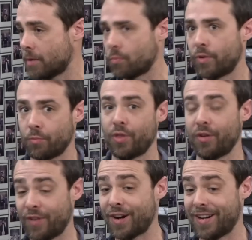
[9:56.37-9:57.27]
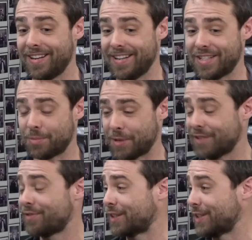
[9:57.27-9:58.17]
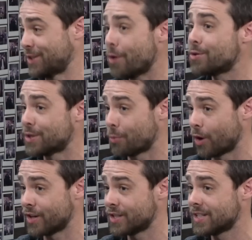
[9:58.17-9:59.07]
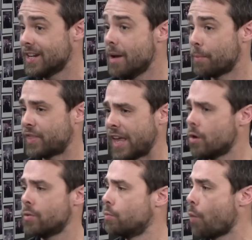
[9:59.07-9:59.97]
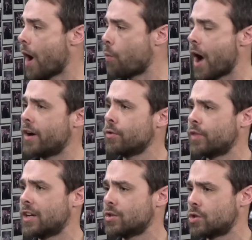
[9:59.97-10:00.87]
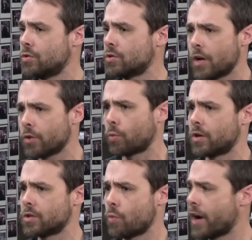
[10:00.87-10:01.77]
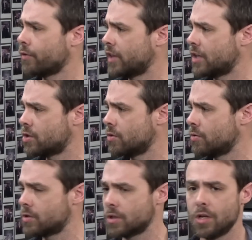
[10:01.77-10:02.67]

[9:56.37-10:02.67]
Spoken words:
I mean, they're very specifically chosen words, but they don't, why don't they choose other words? Why don't they choose